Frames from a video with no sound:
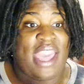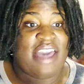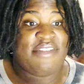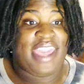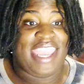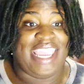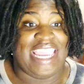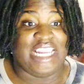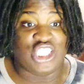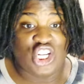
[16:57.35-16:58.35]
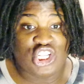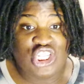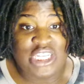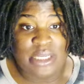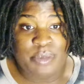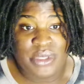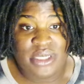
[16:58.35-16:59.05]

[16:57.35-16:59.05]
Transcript: have a internship,